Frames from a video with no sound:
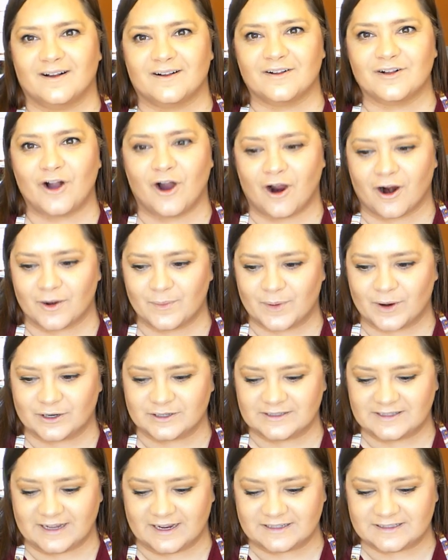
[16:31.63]
car
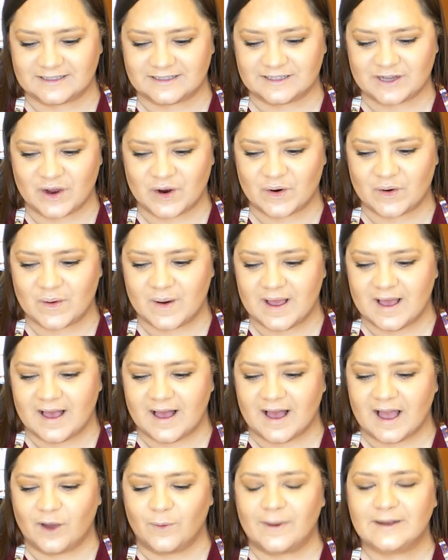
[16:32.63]
person, so
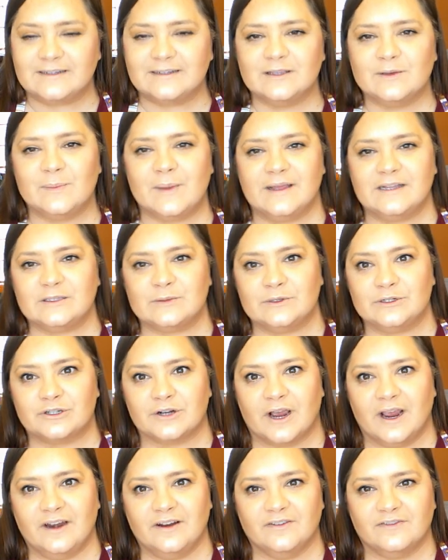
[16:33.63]
I went to the basement
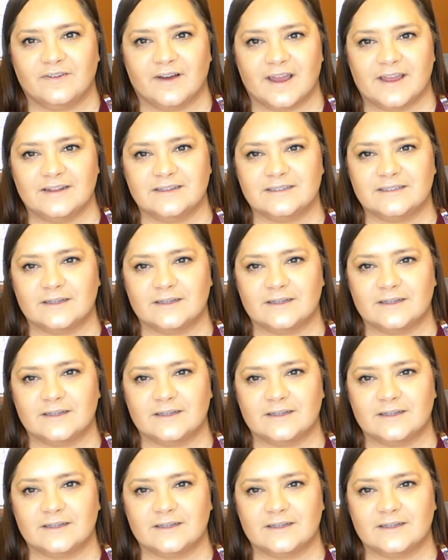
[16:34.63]
trying to find